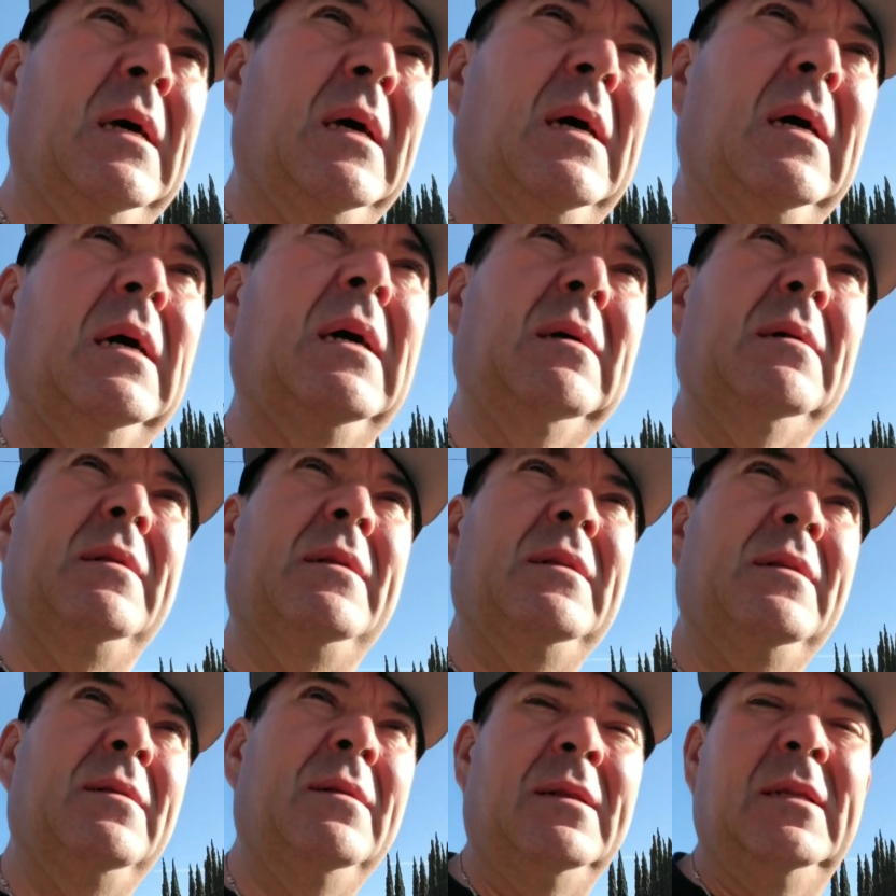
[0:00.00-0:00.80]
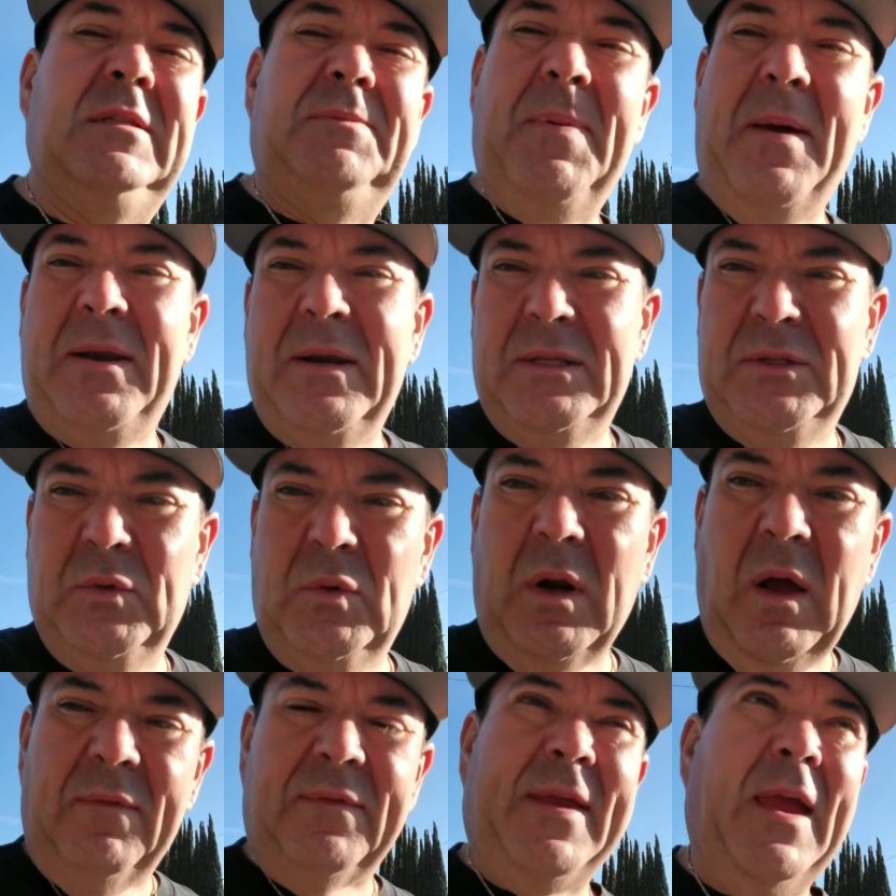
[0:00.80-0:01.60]
uh, it's better to do
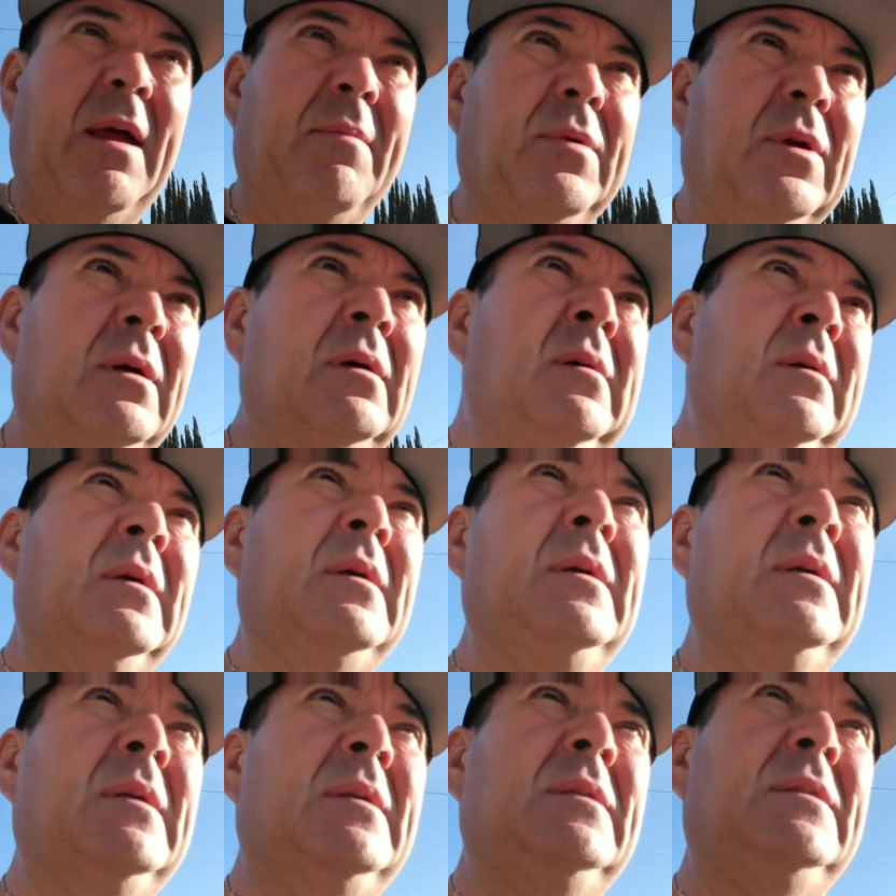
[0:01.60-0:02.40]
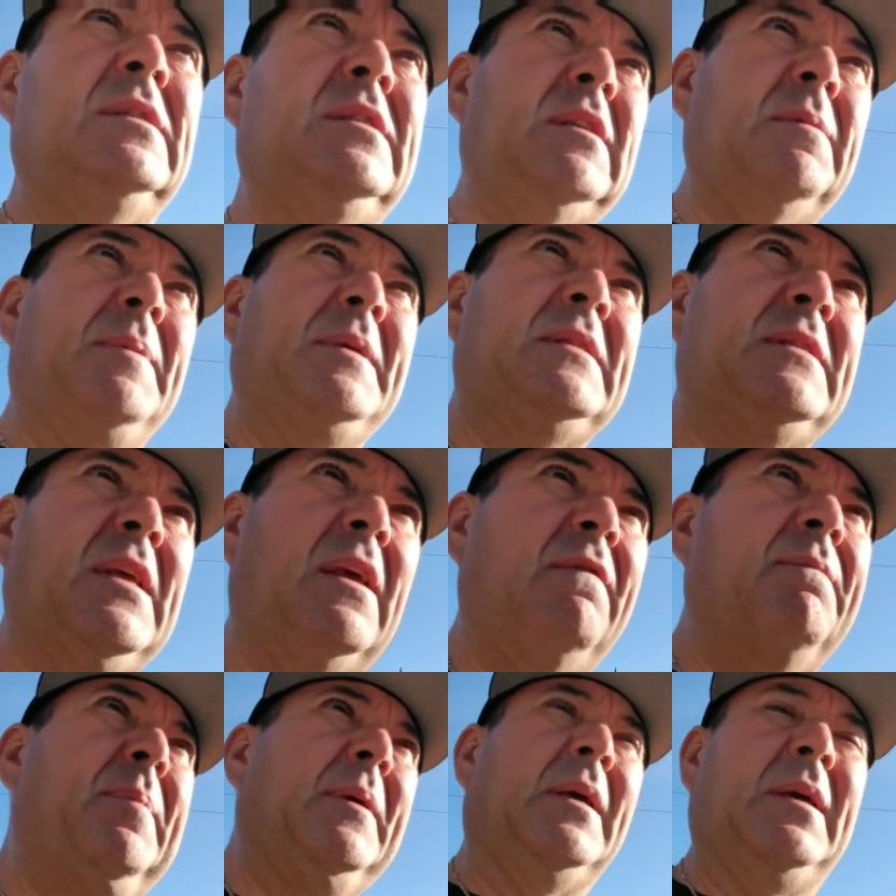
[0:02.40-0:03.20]
it off camera, just to be
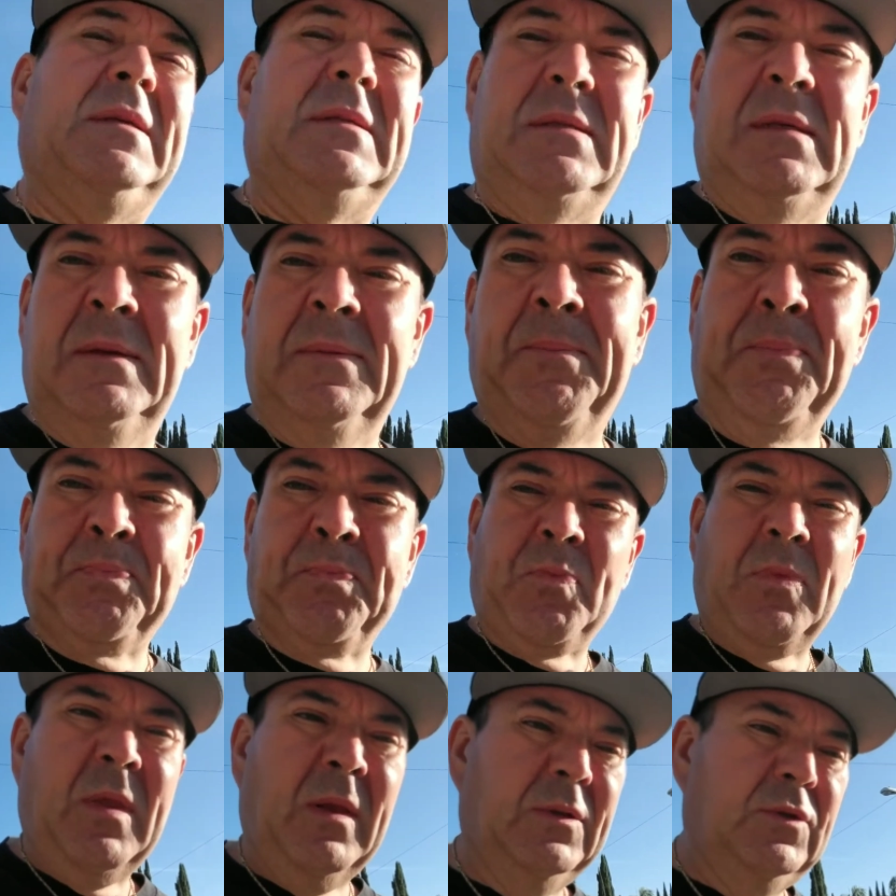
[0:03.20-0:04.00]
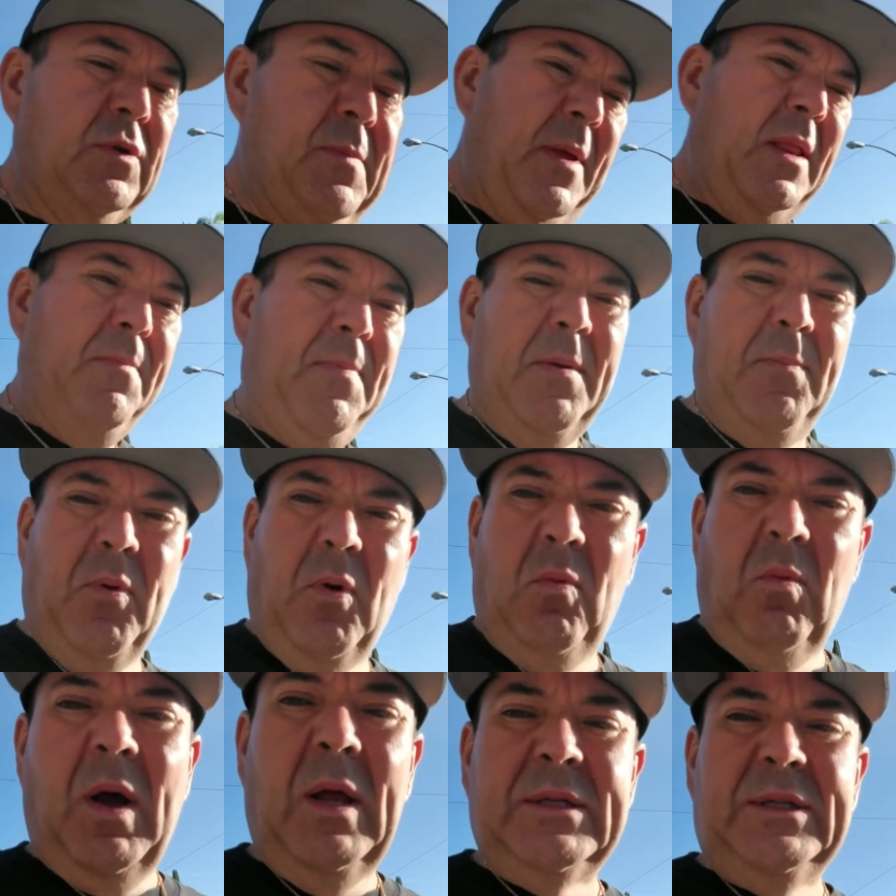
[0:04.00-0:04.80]
safe because too many people
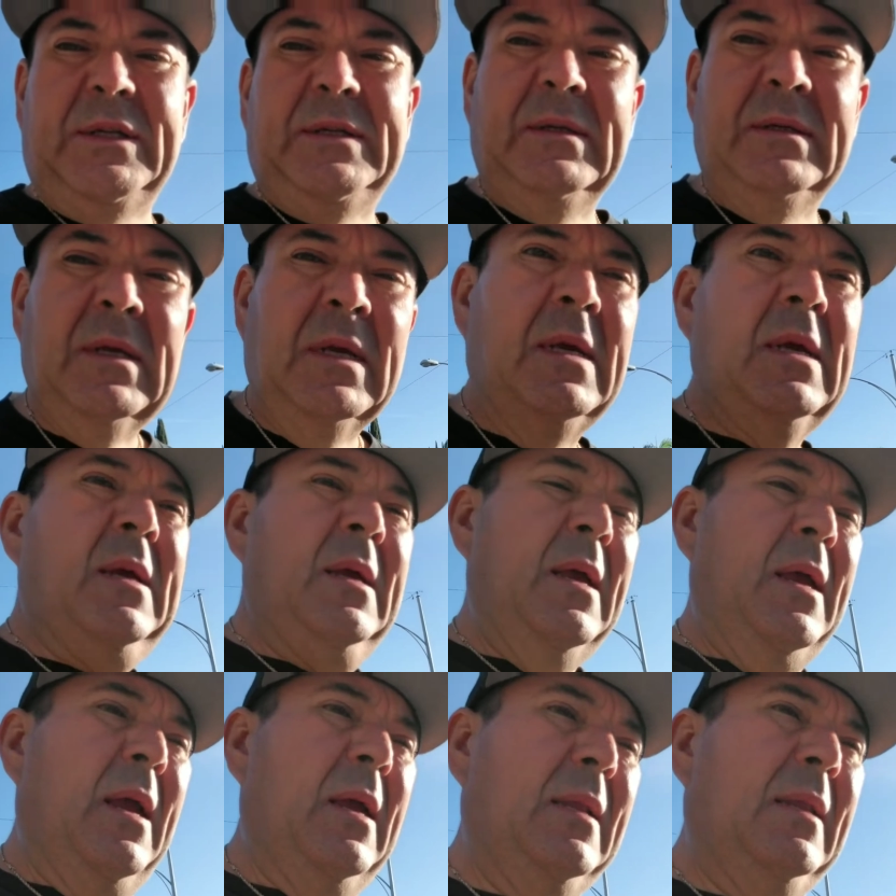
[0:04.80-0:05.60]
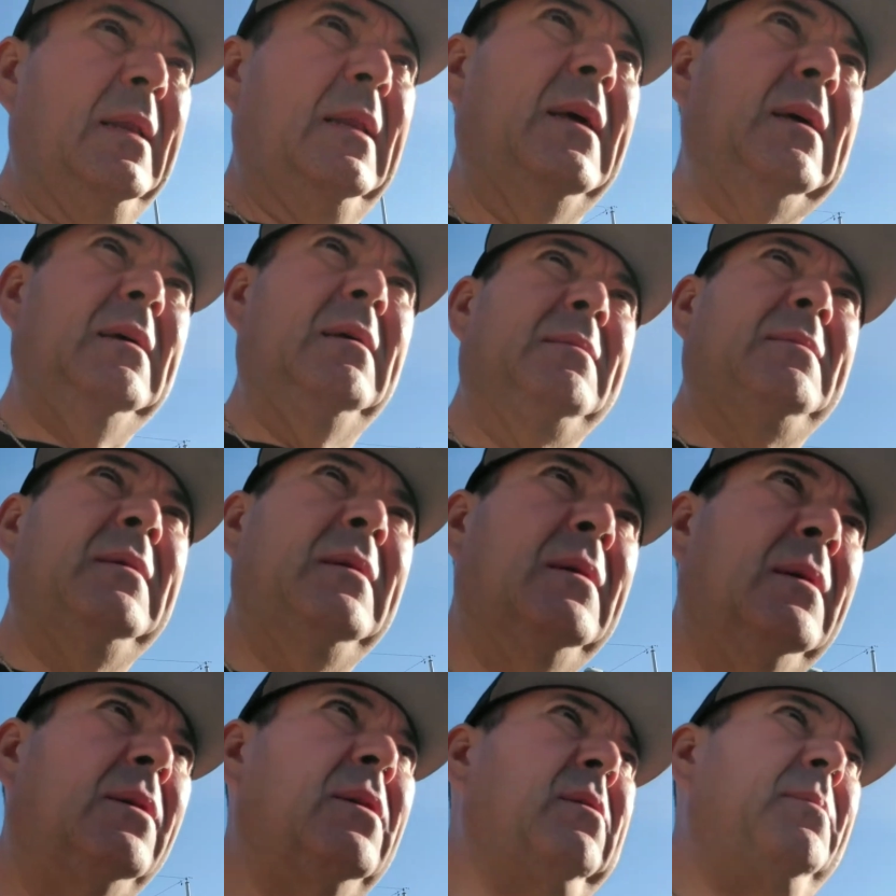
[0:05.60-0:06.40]
are watching, and uh,
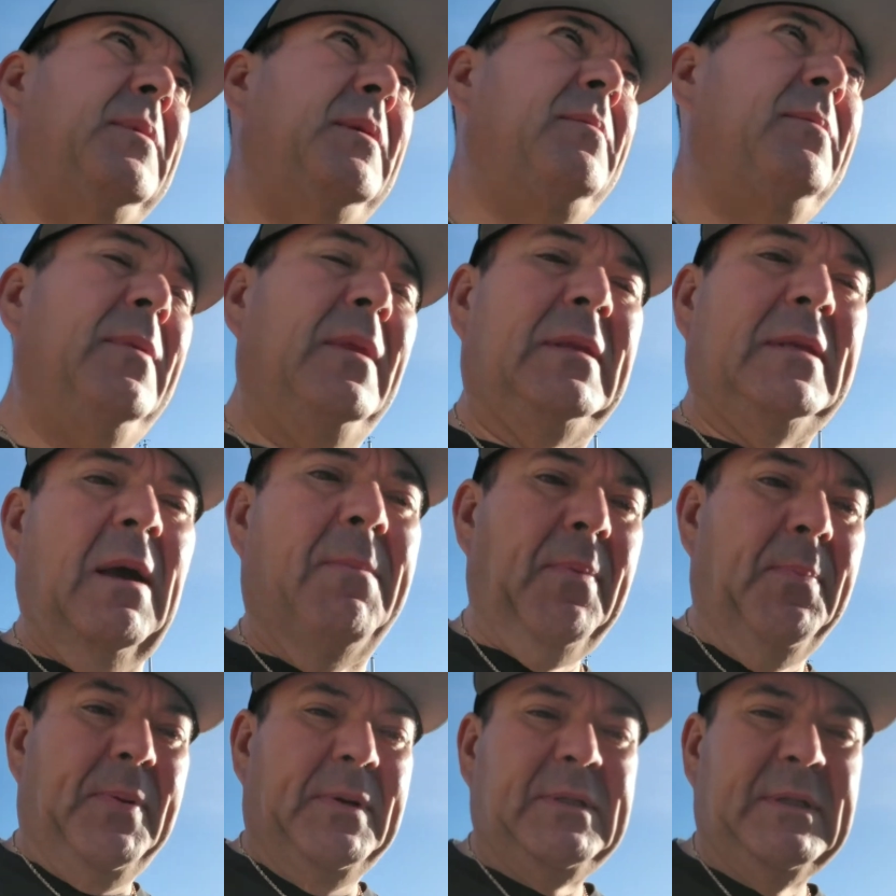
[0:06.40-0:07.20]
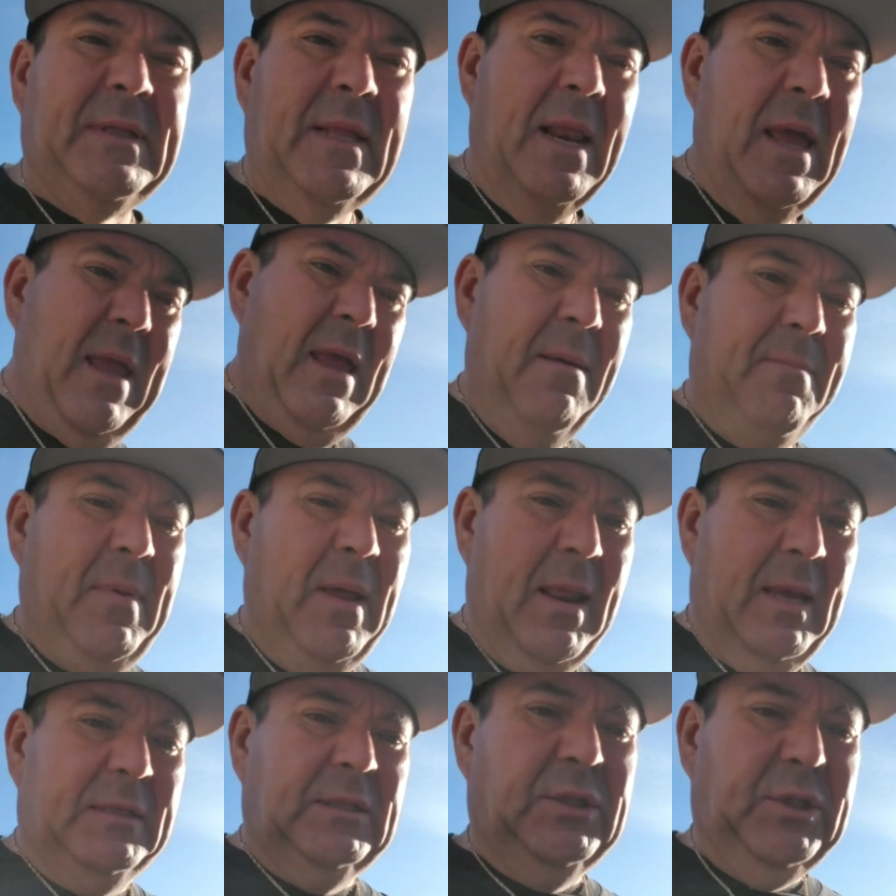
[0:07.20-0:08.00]
you know what I mean. The type of person that I am, I
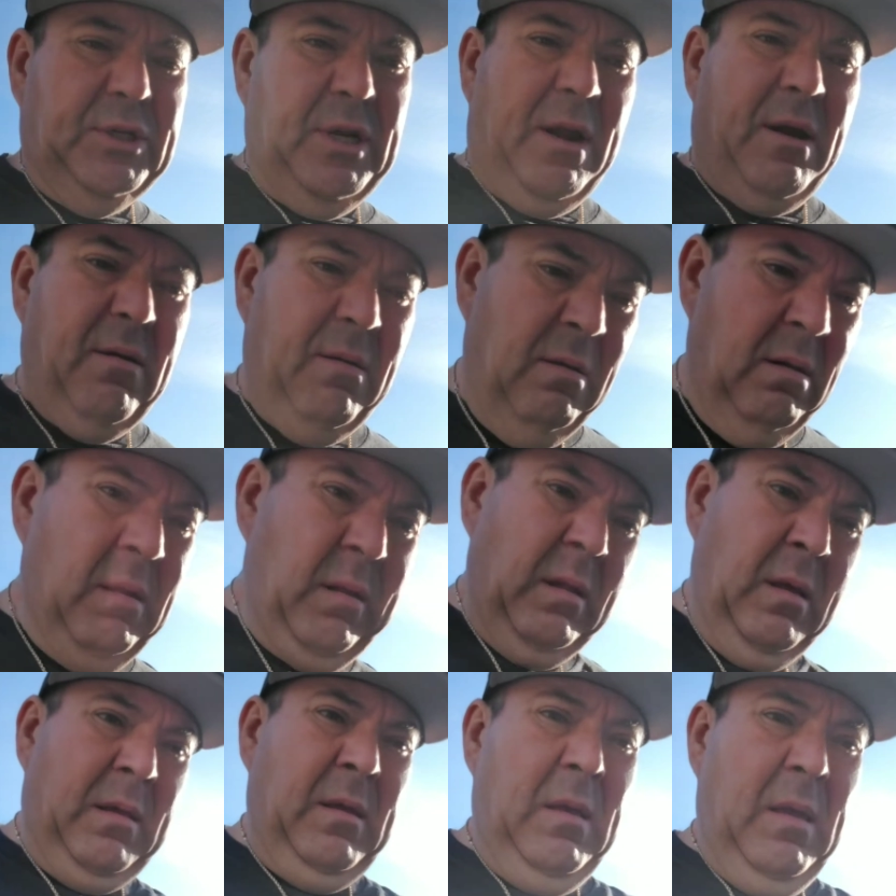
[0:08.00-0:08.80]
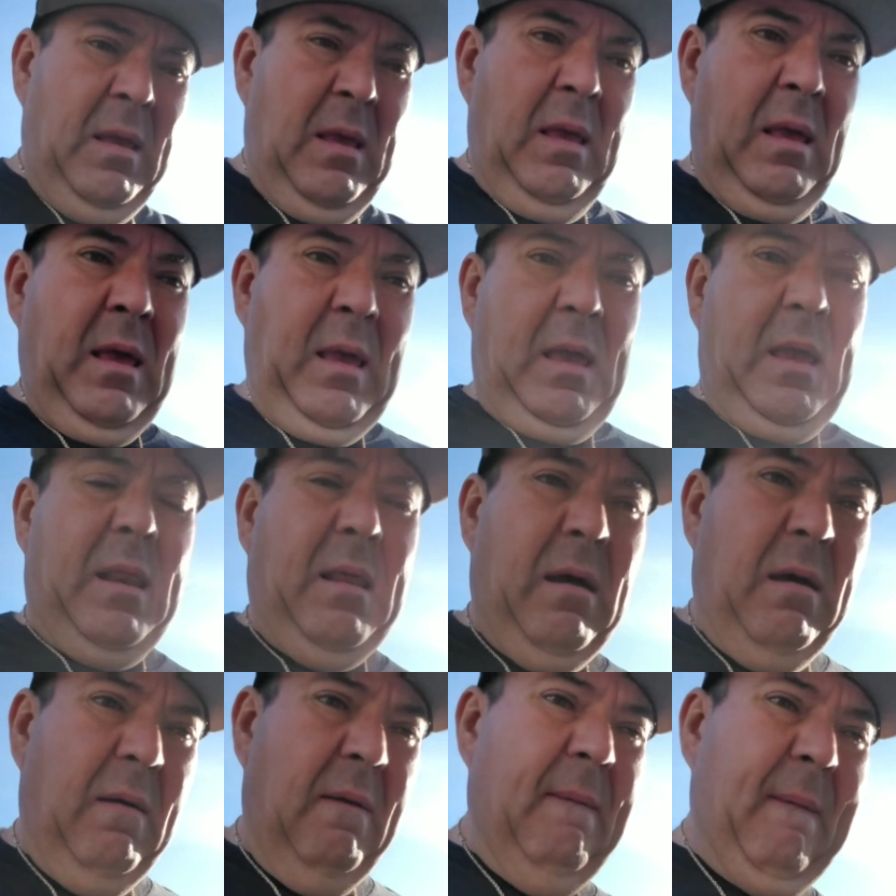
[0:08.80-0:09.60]
like to share, and
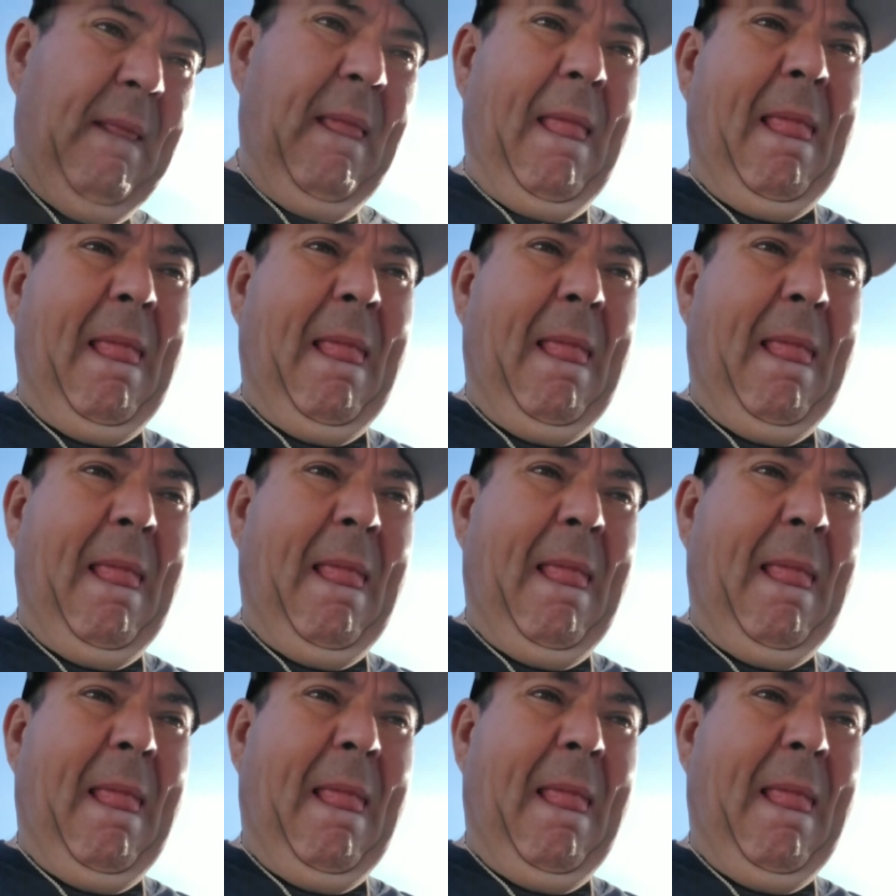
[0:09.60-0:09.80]
uh,